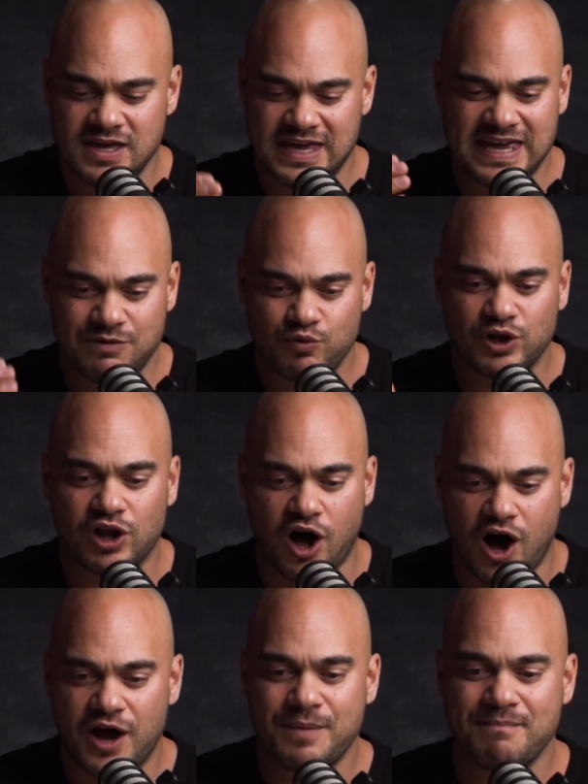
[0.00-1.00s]
It will
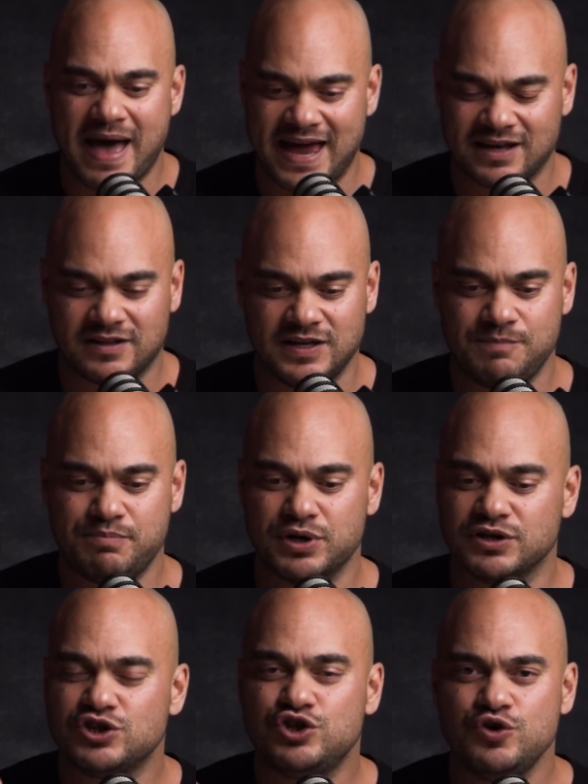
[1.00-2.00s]
automatically
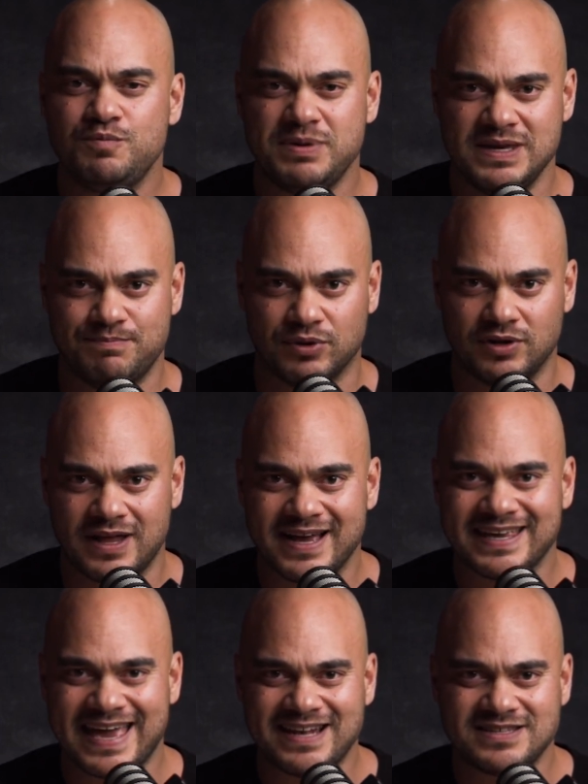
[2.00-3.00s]
put two people
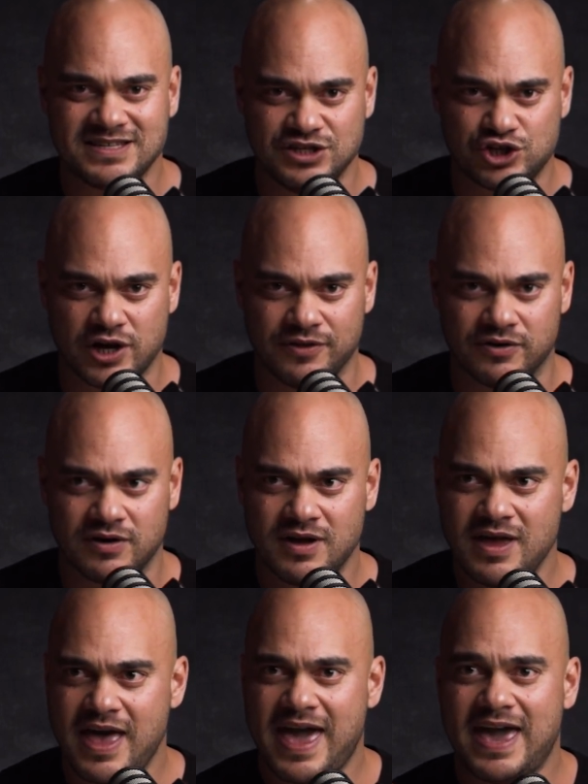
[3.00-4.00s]
against each other.
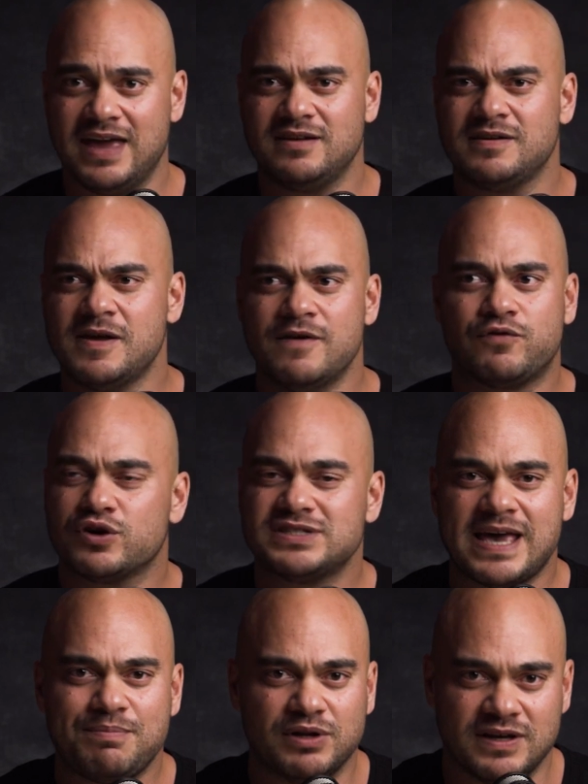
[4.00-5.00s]
And for
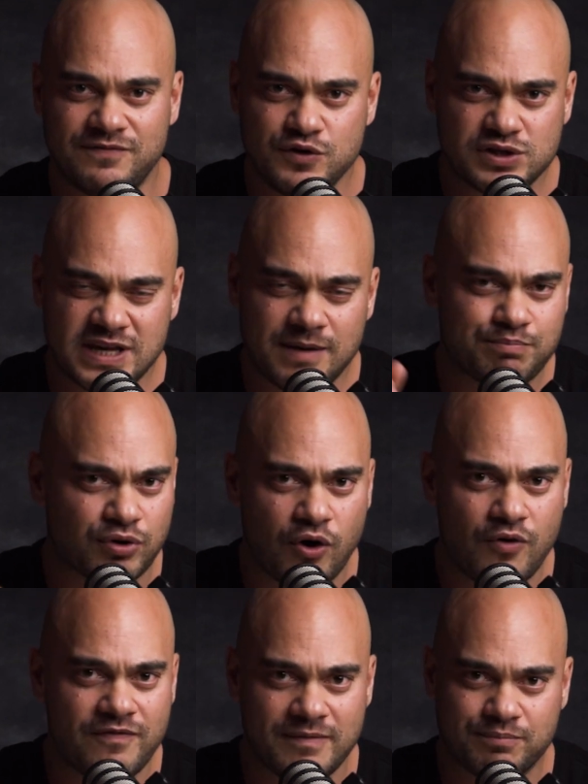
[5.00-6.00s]
example, if you say
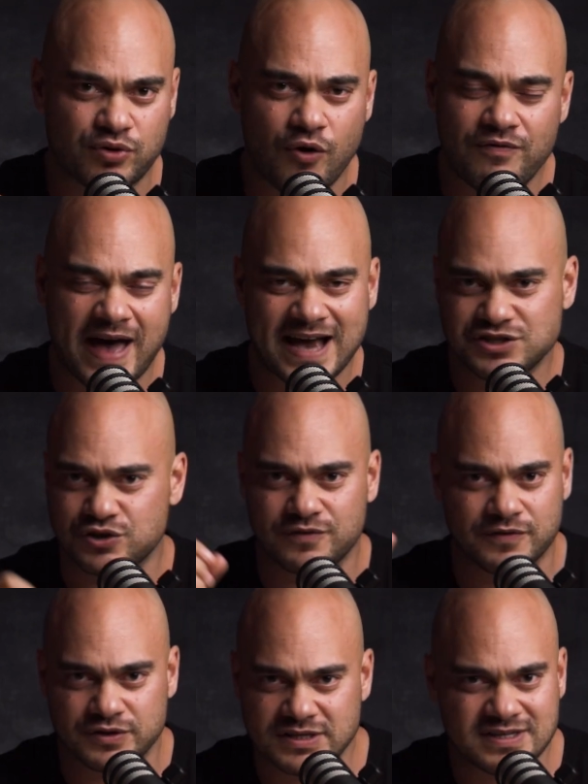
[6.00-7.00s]
pro-vaxxer
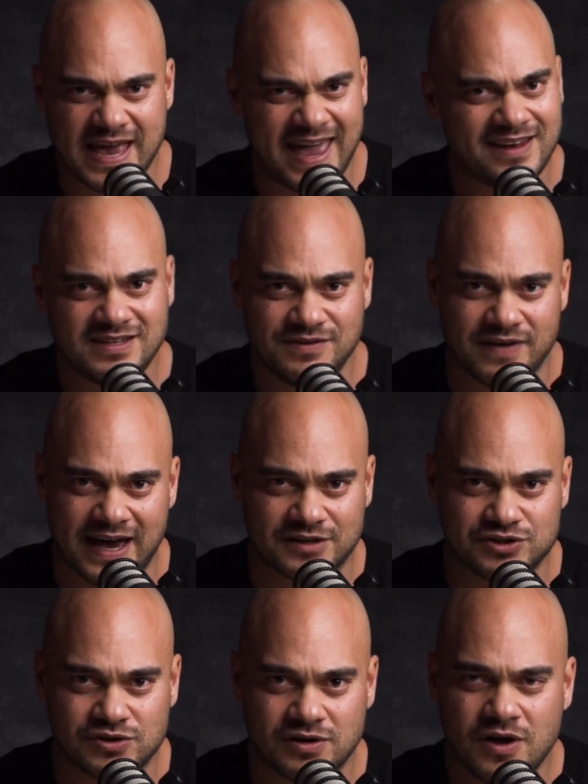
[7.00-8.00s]
versus
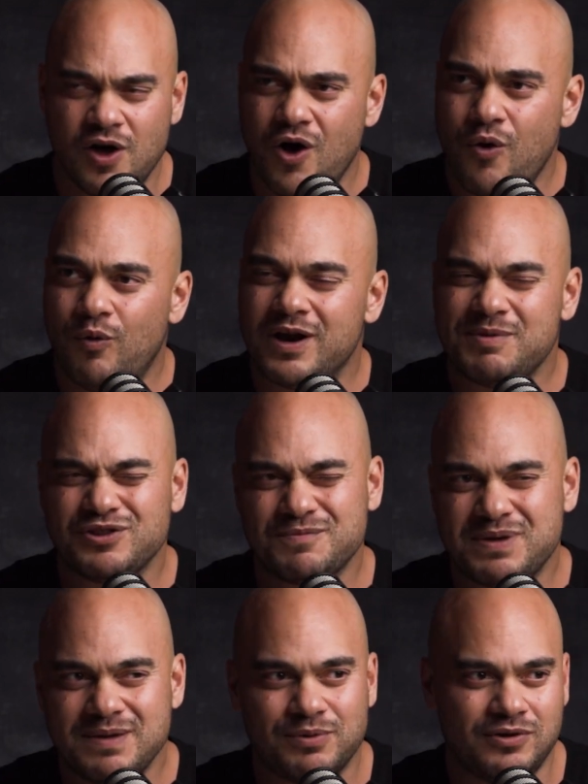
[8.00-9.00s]
anti-vaxxer, what about the
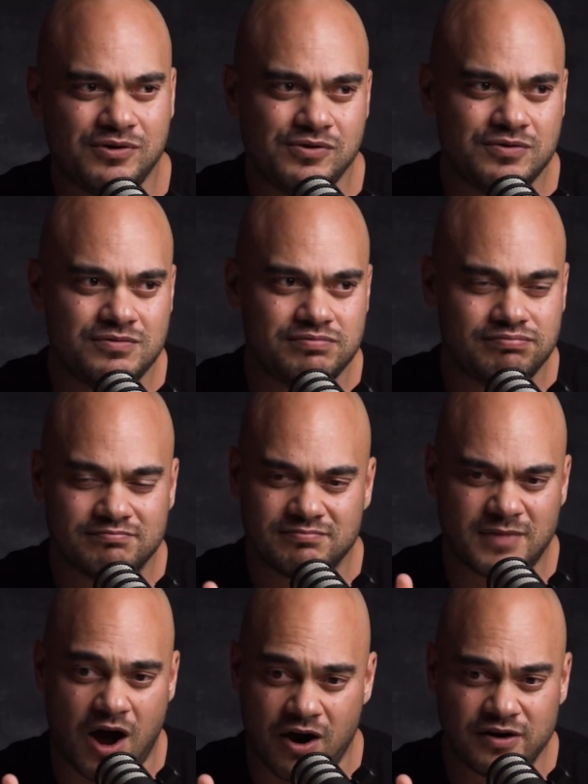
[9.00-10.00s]
people who
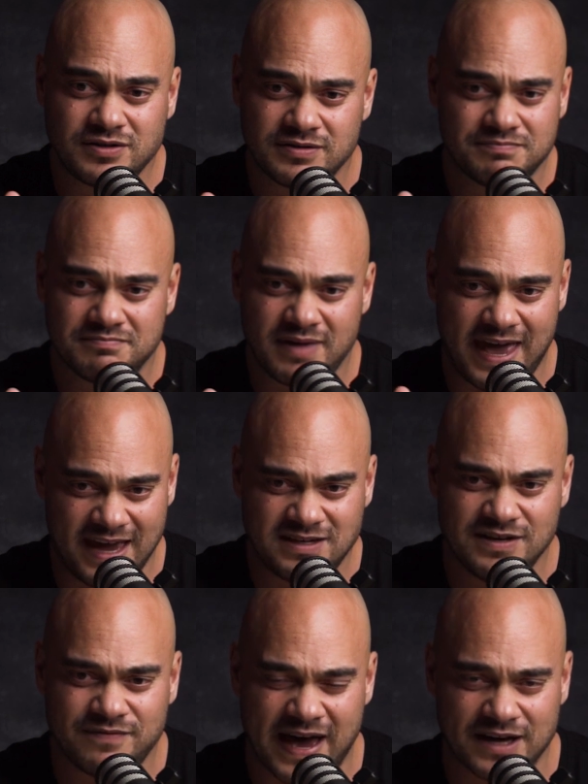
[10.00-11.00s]
aren't
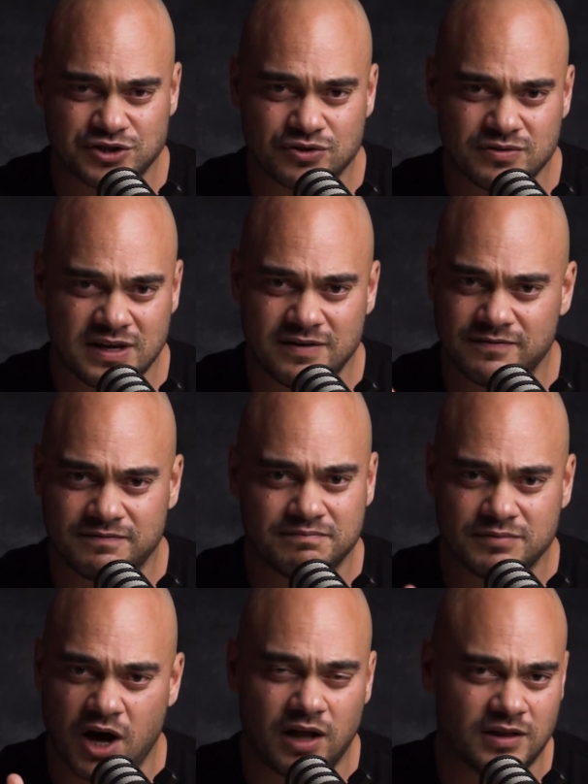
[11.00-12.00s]
anti-vaxxer? They've
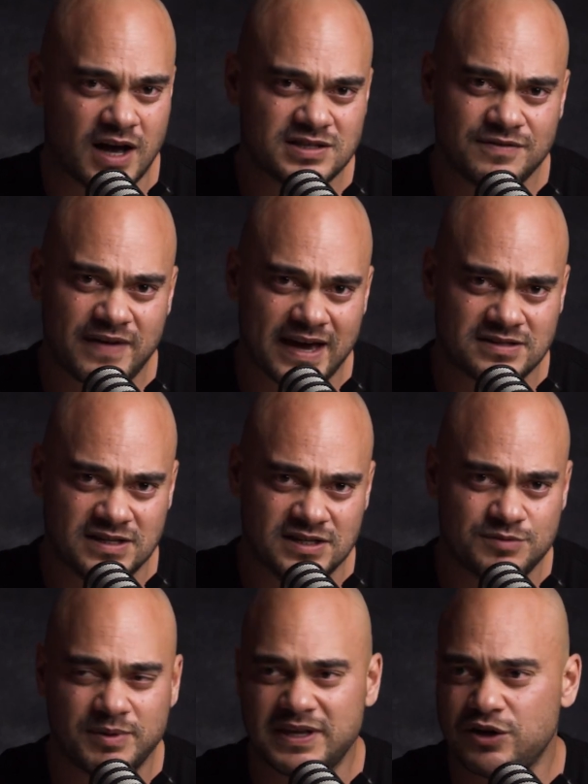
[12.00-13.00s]
got lots of vaccines,
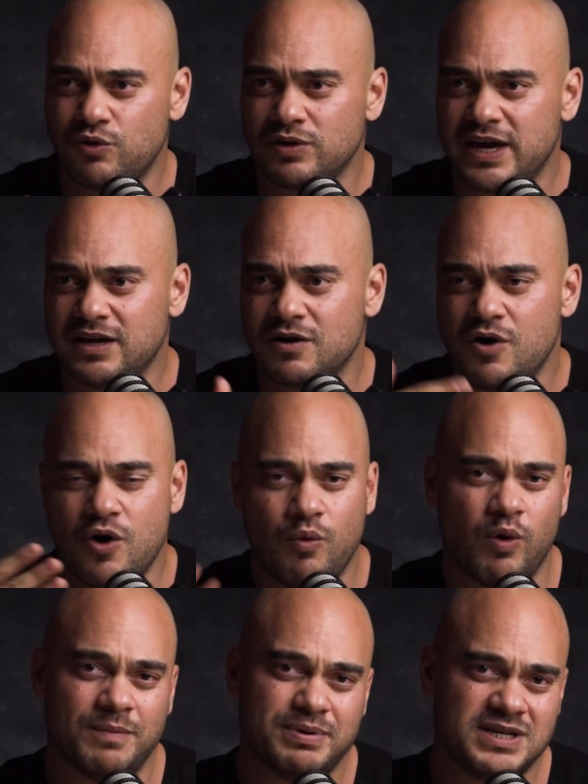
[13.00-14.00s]
but they don't like
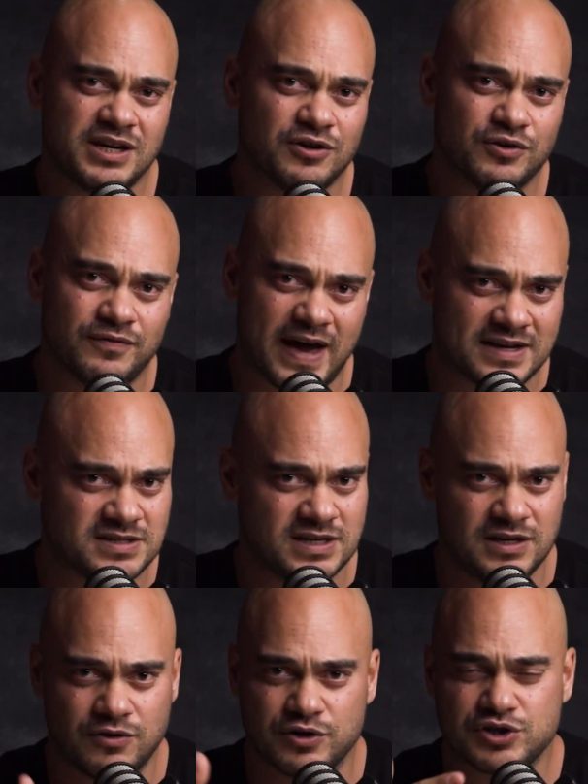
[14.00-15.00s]
one particular
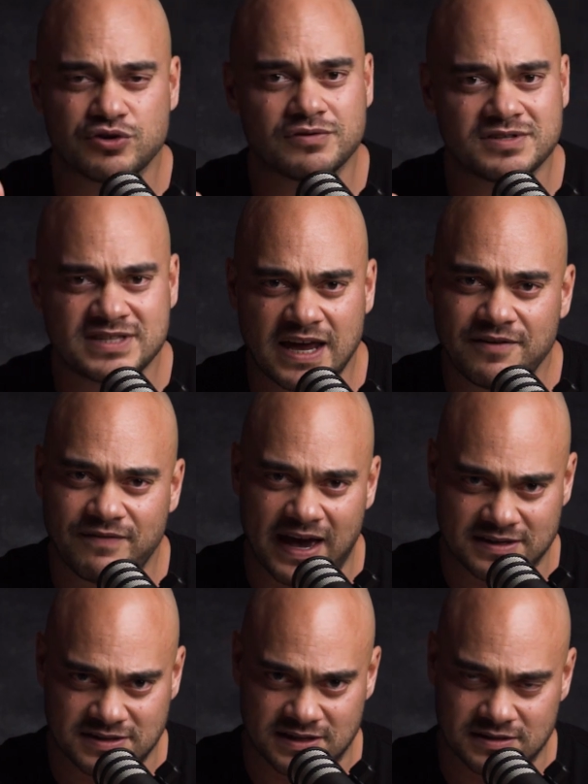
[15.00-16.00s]
vaccine or a certain set of
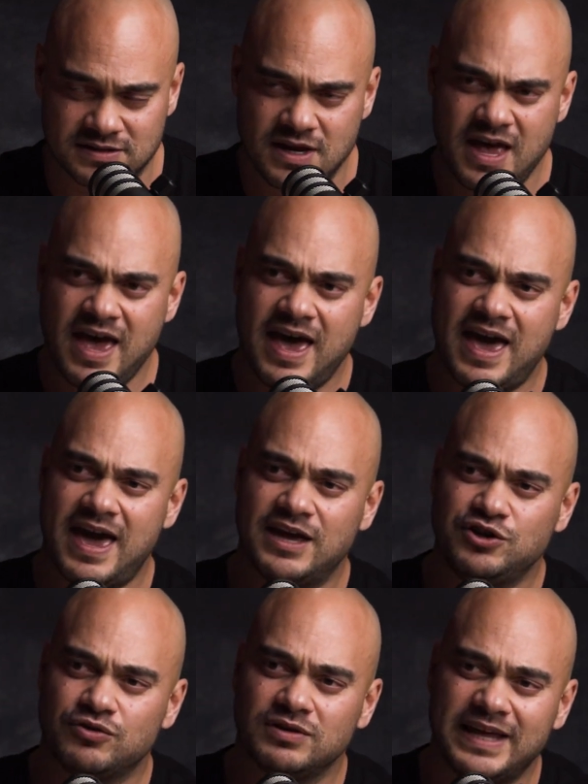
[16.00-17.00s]
vaccines. And
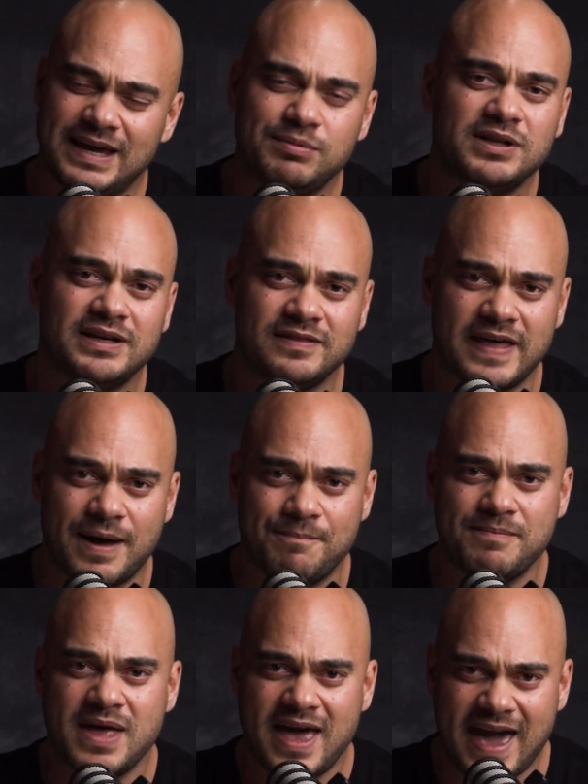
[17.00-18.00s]
you're labeling them
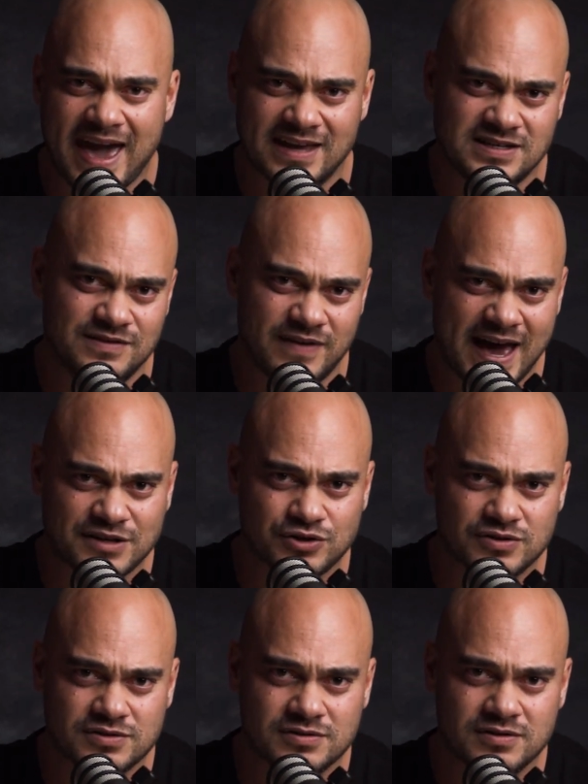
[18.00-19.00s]

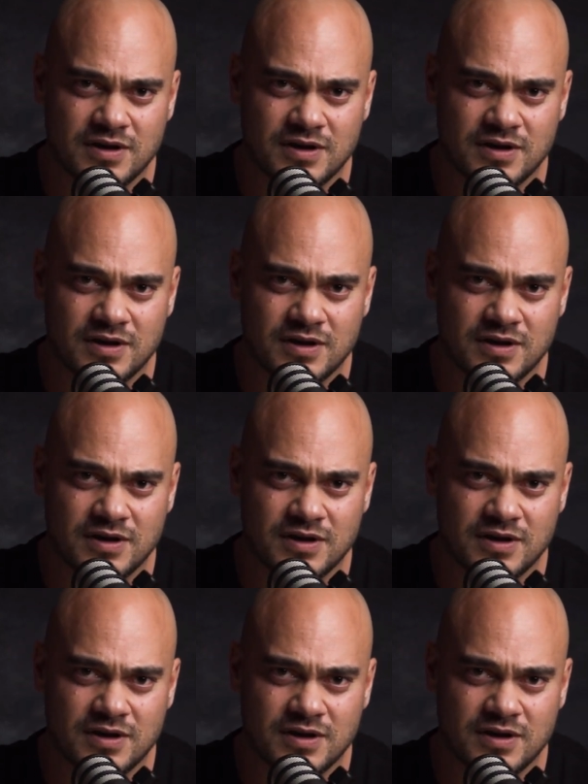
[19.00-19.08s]
anti-vaxxers.